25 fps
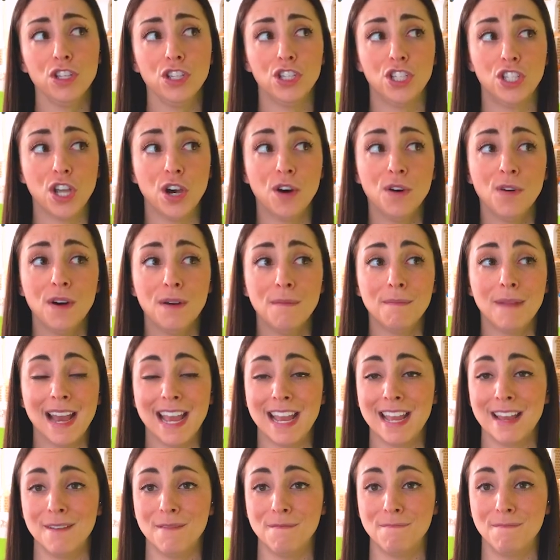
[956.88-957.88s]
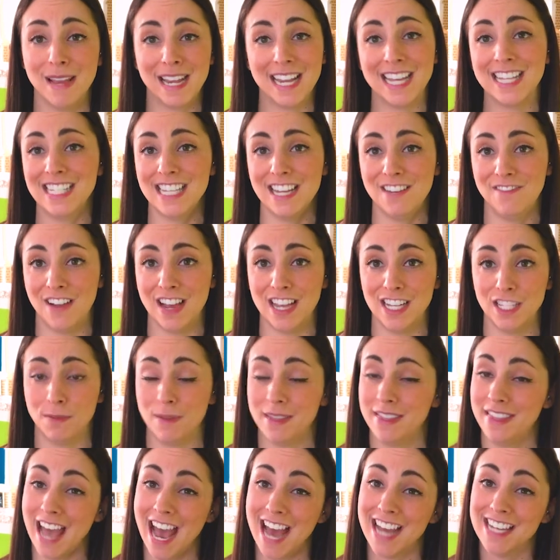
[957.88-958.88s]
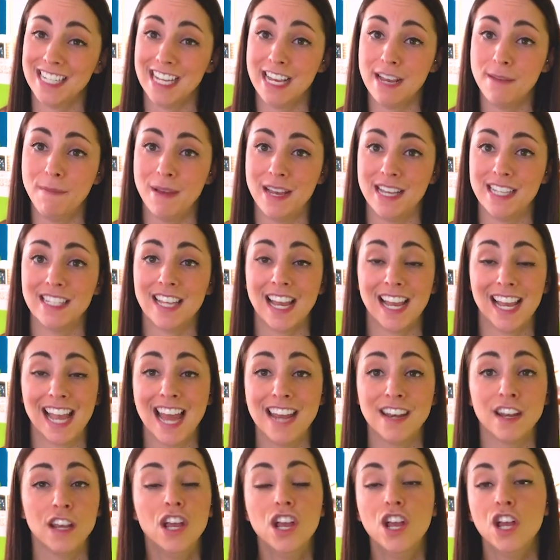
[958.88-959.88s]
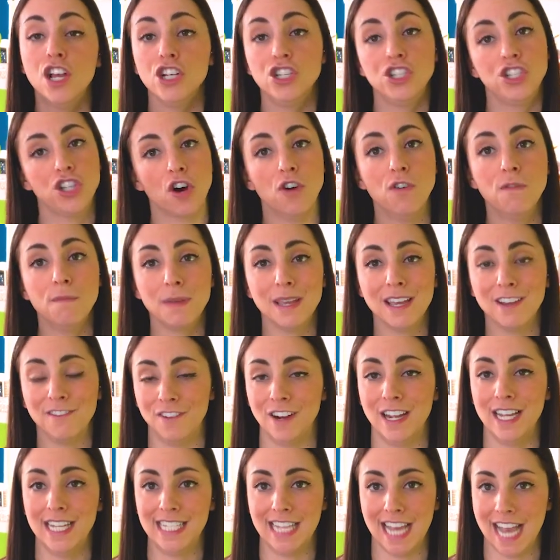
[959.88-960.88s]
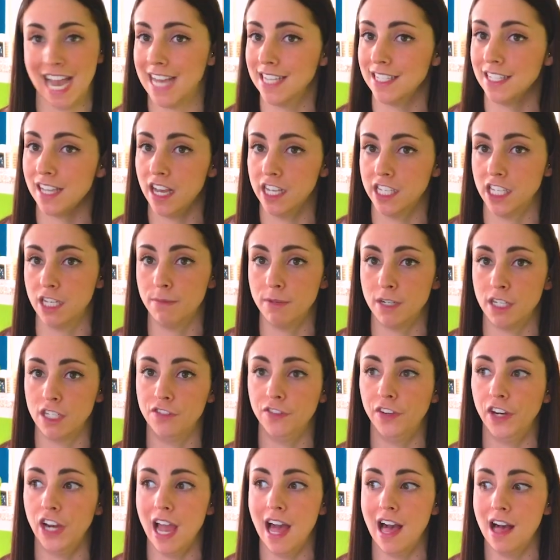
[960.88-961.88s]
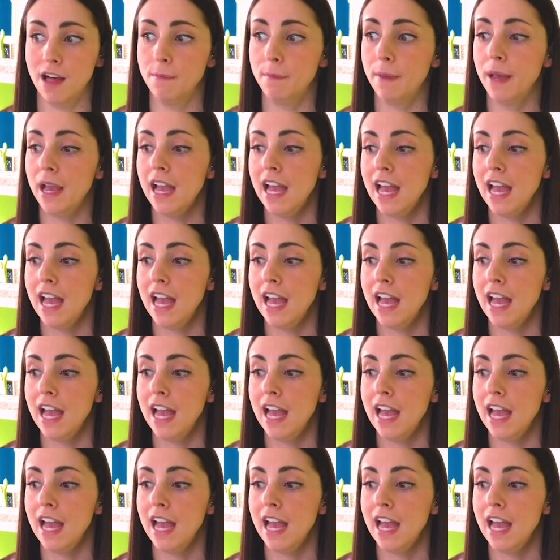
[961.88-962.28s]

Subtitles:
So my biggest advice with that tip is, again, don't be afraid to ask customers for help.